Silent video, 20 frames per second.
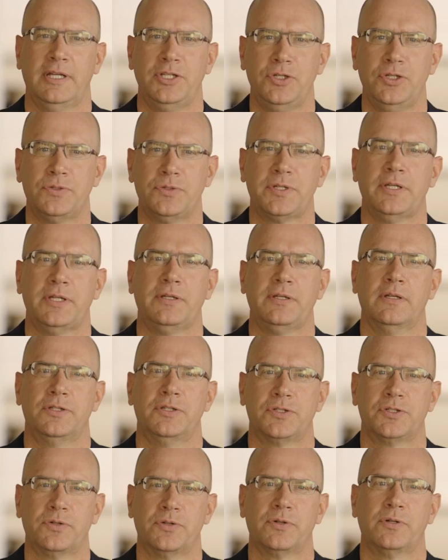And using
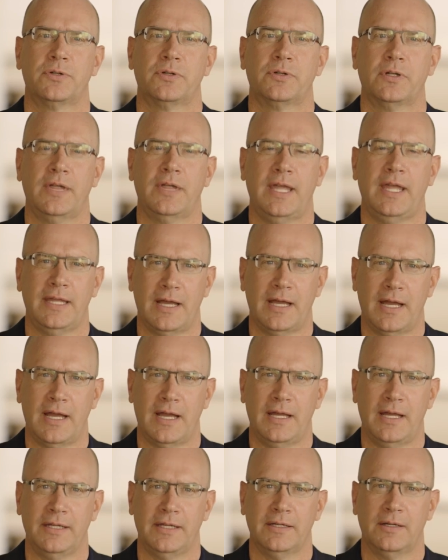Azure
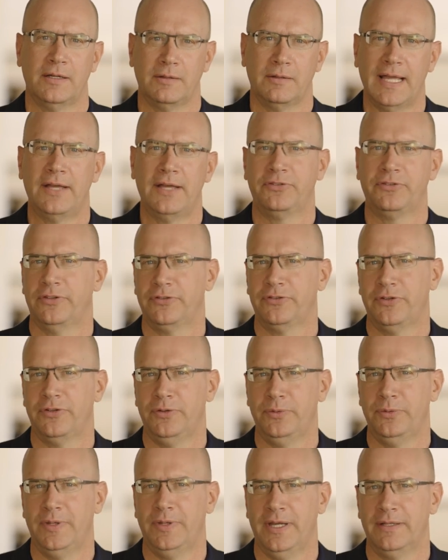AI allows us to
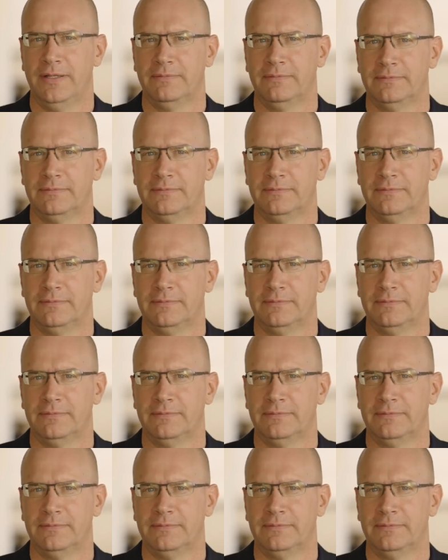do that.